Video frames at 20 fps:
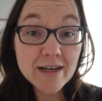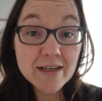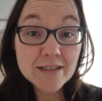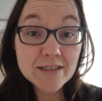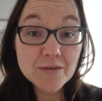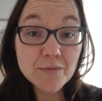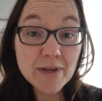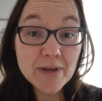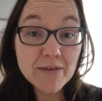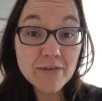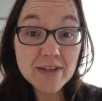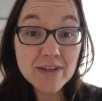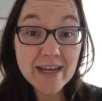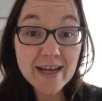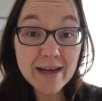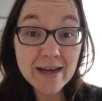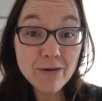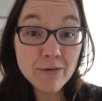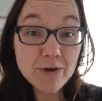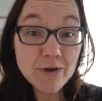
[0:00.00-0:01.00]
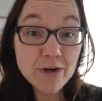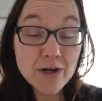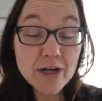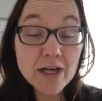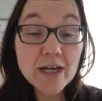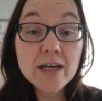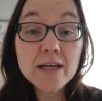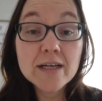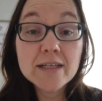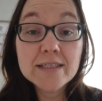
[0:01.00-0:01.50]
So we have an hour
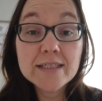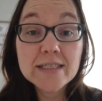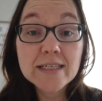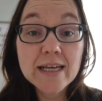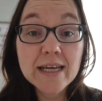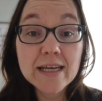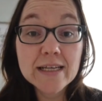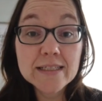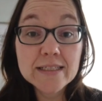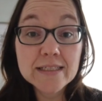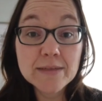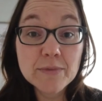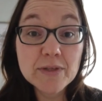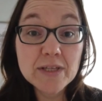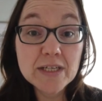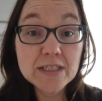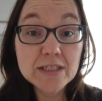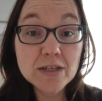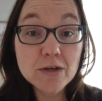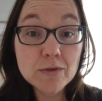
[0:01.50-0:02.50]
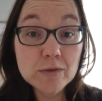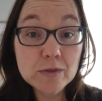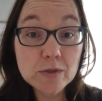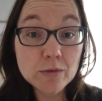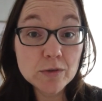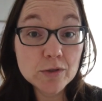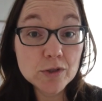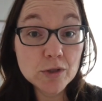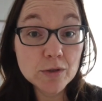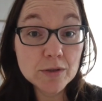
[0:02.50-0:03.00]
to get some of these
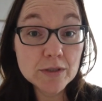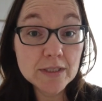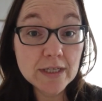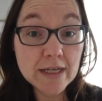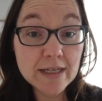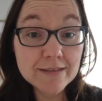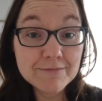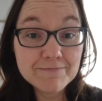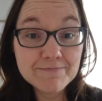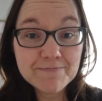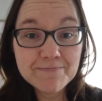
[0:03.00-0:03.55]
household chores done.